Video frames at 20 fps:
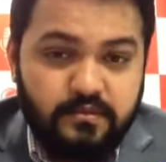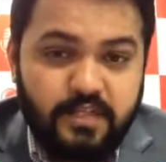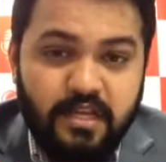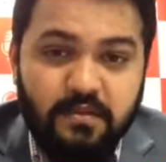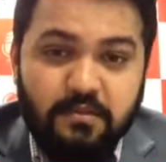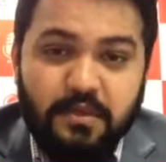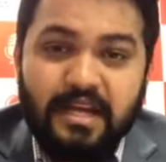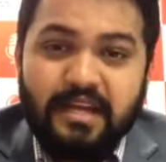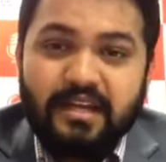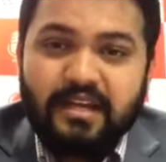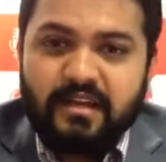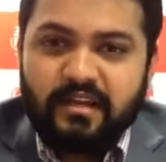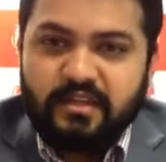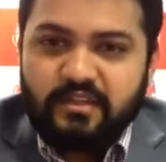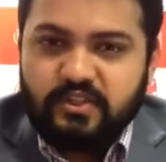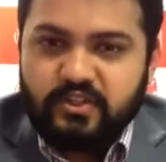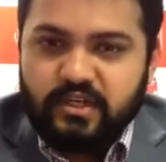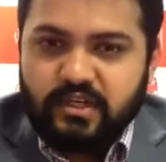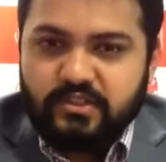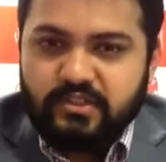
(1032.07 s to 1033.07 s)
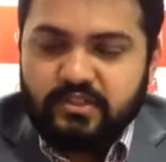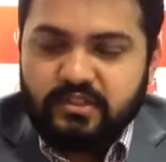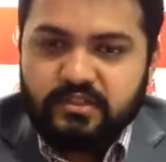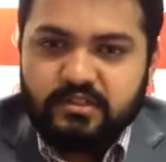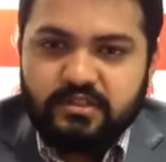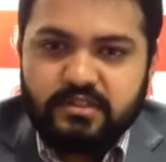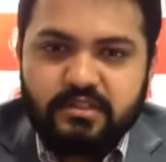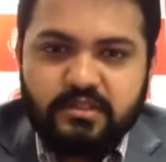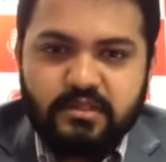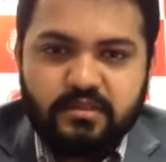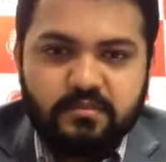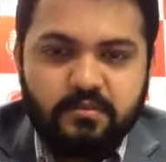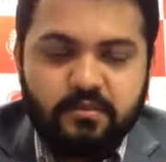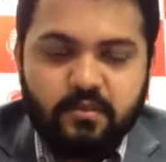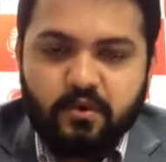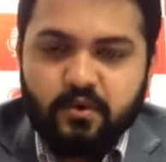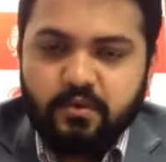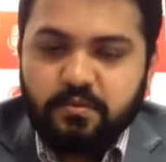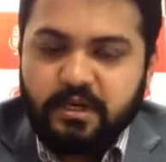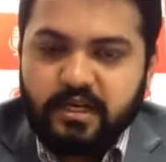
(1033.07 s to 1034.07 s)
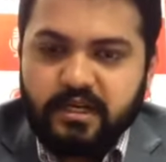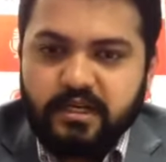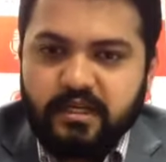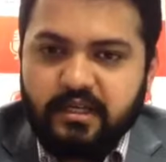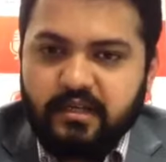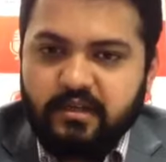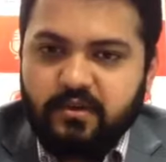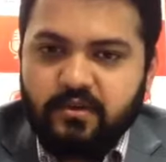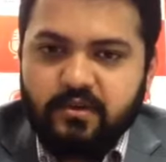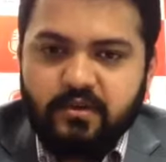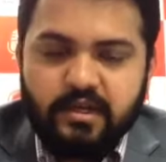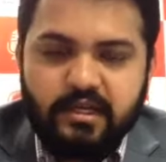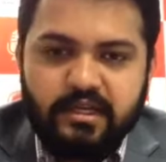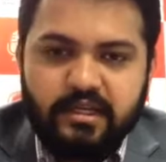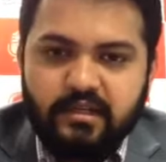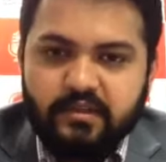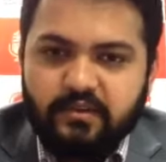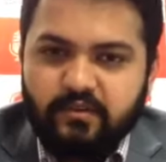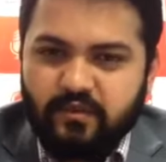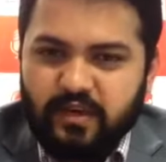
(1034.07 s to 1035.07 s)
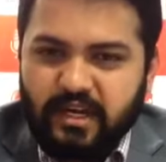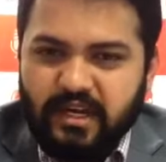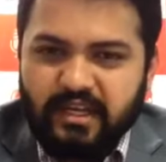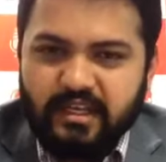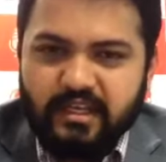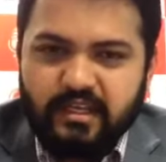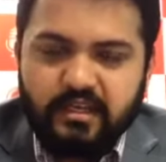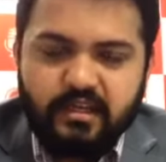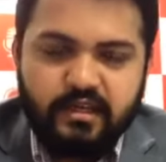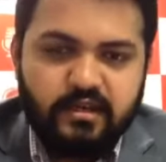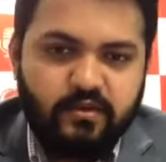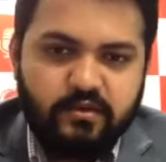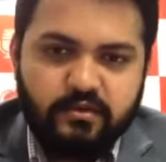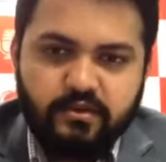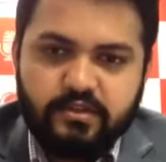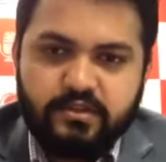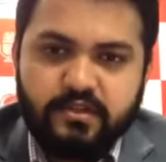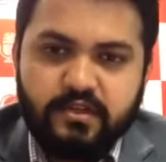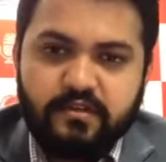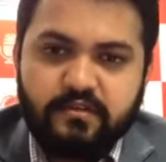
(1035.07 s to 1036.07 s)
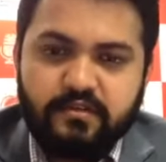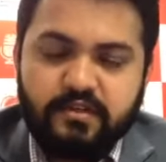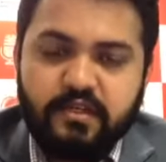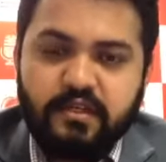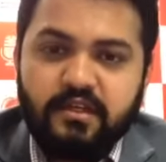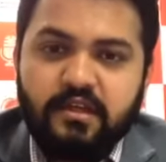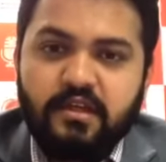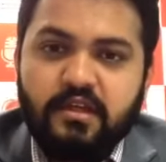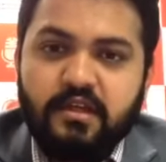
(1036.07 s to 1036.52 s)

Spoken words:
building and constructions, boat building, or any welding and all those kind of things,